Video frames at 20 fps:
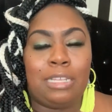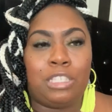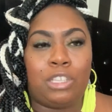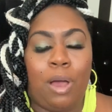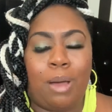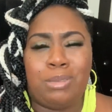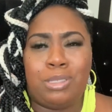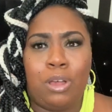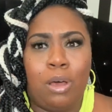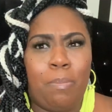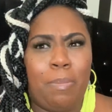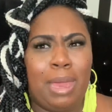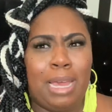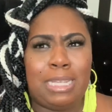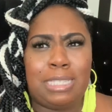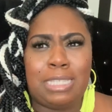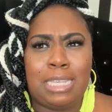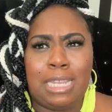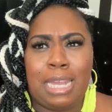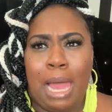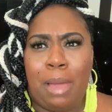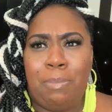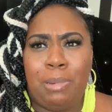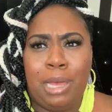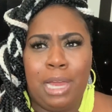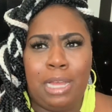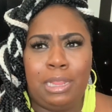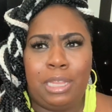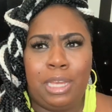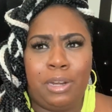So I was on medicine, like
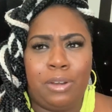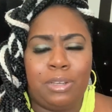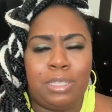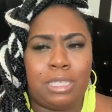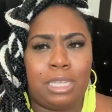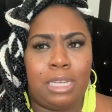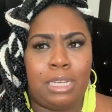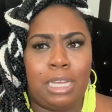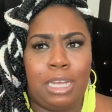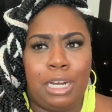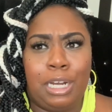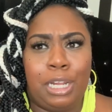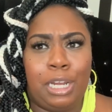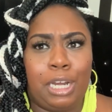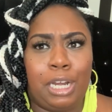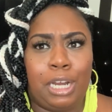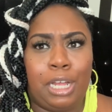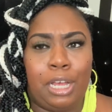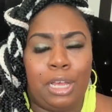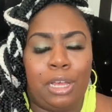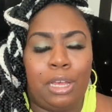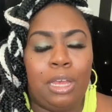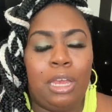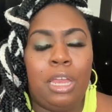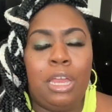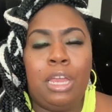blood thinners and da-da-da-da-da.